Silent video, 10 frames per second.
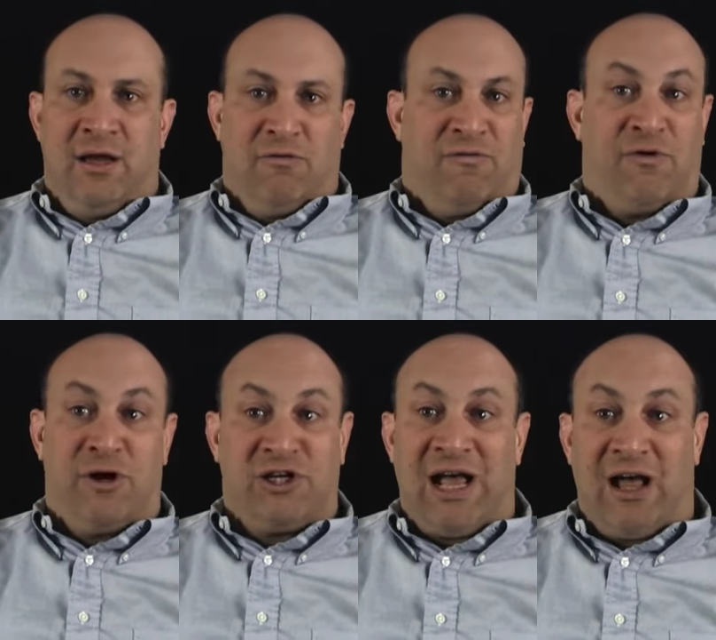refer a
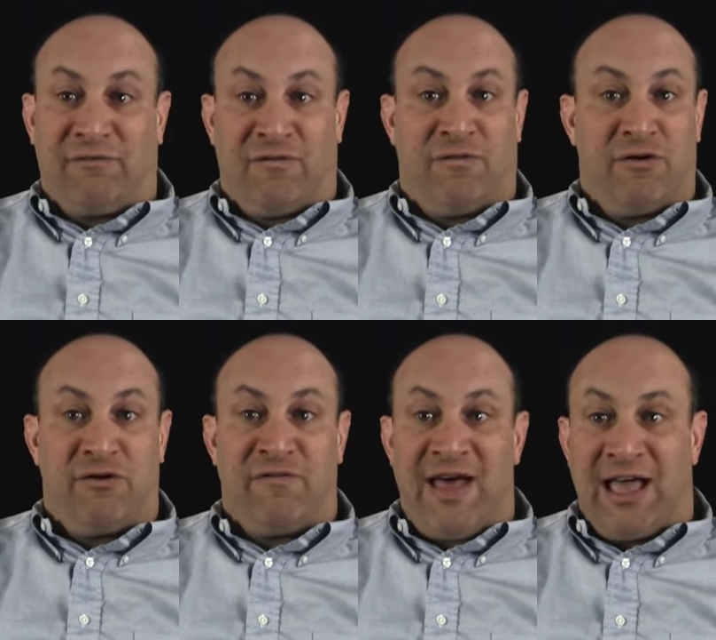child for further
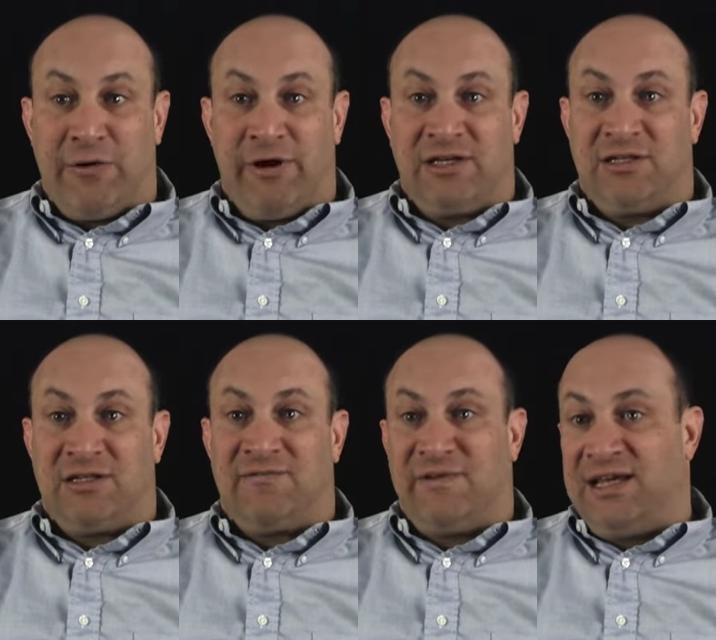evaluations
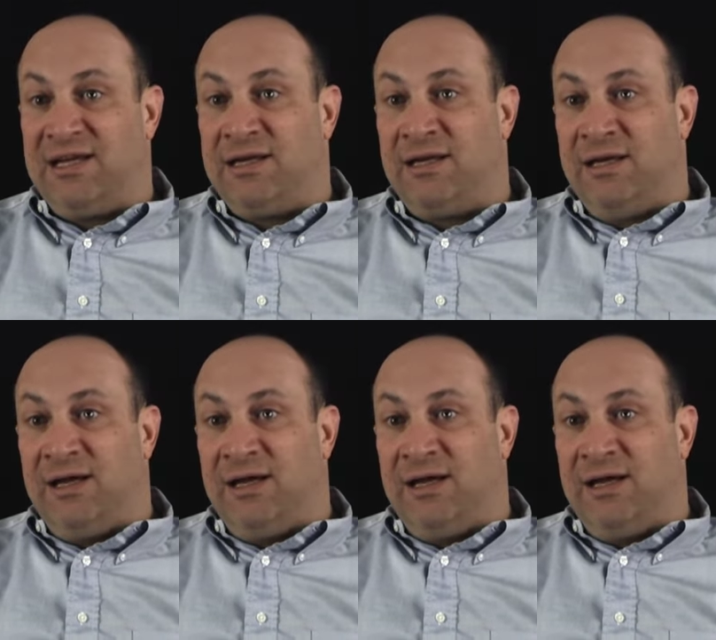if needed,